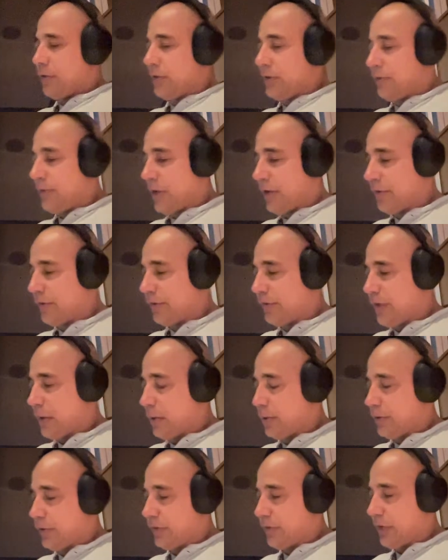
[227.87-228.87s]
intestines
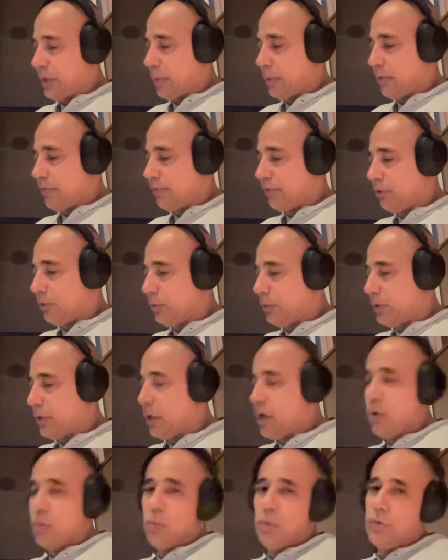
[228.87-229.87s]
that were distended with fluid
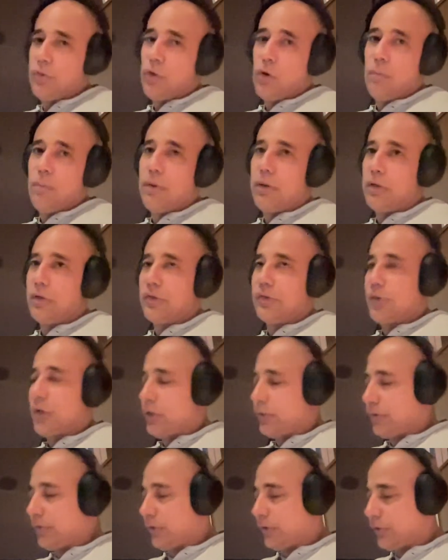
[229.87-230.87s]
with no
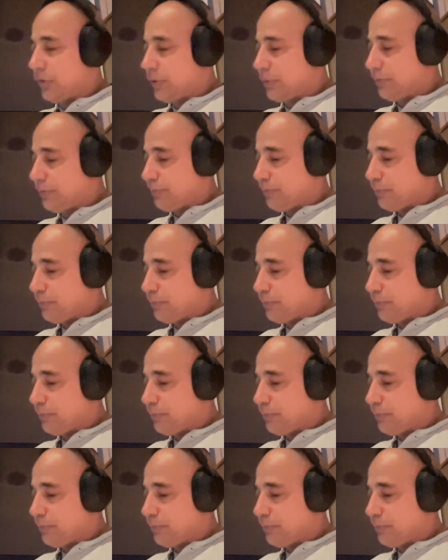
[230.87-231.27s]
peristalsis.